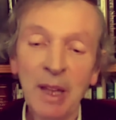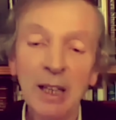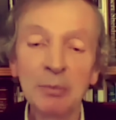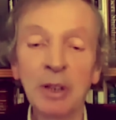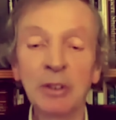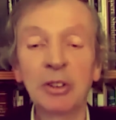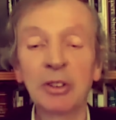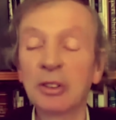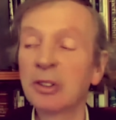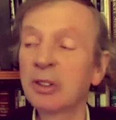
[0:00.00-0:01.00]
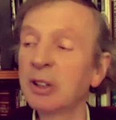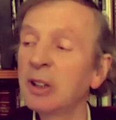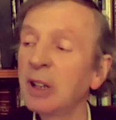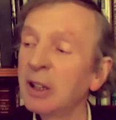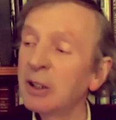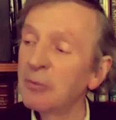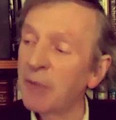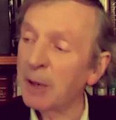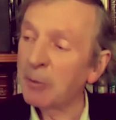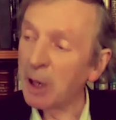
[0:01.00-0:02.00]
But the,
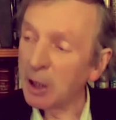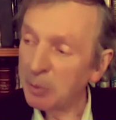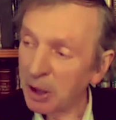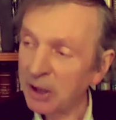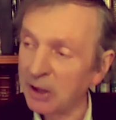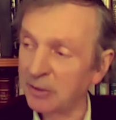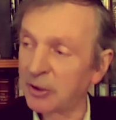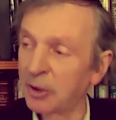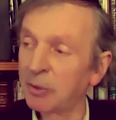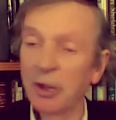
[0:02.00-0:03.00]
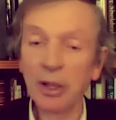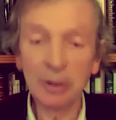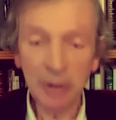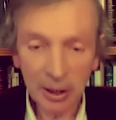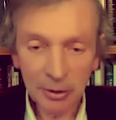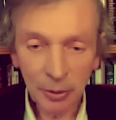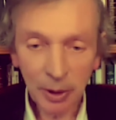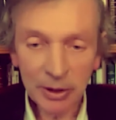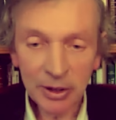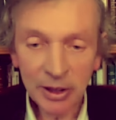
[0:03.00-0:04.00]
they really believed that within 10 or
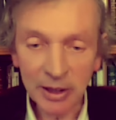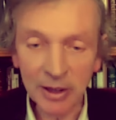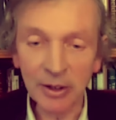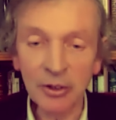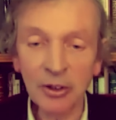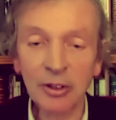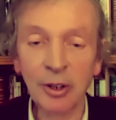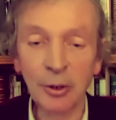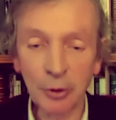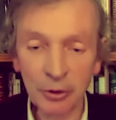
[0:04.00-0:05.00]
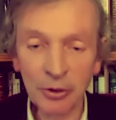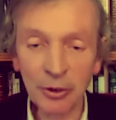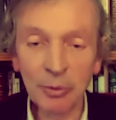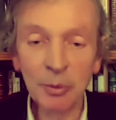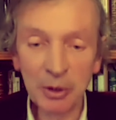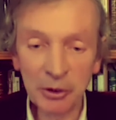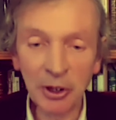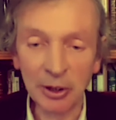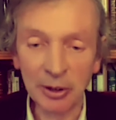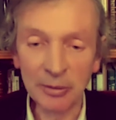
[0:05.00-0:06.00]
20 years, consciousness would be
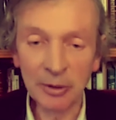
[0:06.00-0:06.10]
solved.